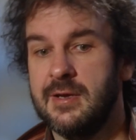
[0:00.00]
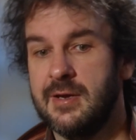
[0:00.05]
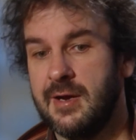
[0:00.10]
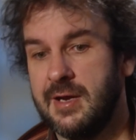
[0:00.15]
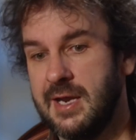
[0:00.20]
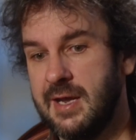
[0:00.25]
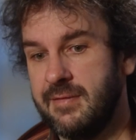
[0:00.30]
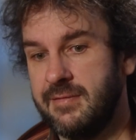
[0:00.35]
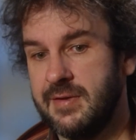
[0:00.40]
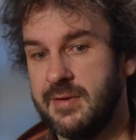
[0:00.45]

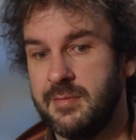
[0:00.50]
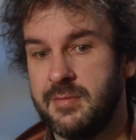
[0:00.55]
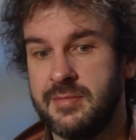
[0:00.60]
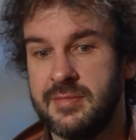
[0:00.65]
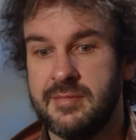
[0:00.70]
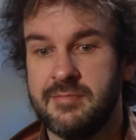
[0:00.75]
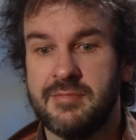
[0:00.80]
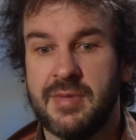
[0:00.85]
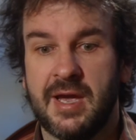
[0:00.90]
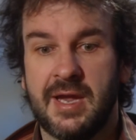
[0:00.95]
I'd have to
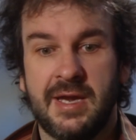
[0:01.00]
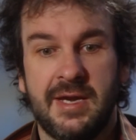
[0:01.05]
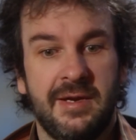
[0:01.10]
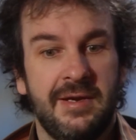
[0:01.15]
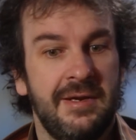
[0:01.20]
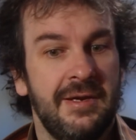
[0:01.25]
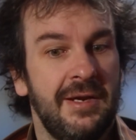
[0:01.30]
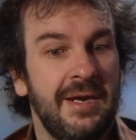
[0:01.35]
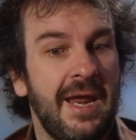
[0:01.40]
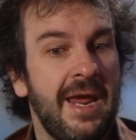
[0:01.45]

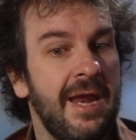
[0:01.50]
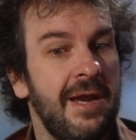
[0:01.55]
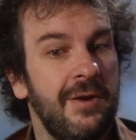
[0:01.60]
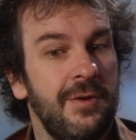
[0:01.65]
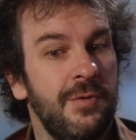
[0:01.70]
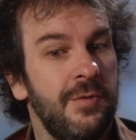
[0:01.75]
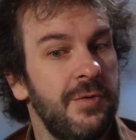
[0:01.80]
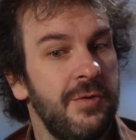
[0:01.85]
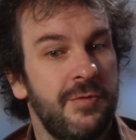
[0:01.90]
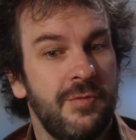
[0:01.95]
pay a
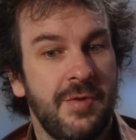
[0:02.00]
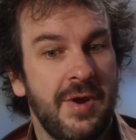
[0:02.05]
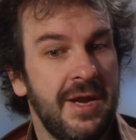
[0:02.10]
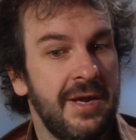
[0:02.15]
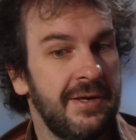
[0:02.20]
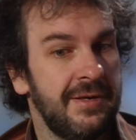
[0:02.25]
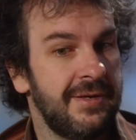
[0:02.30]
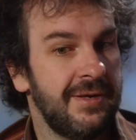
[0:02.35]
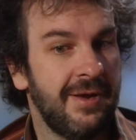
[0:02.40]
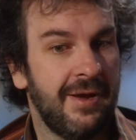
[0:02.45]
landlord
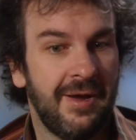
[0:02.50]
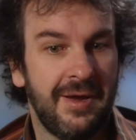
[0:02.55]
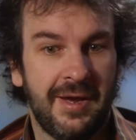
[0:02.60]
rent.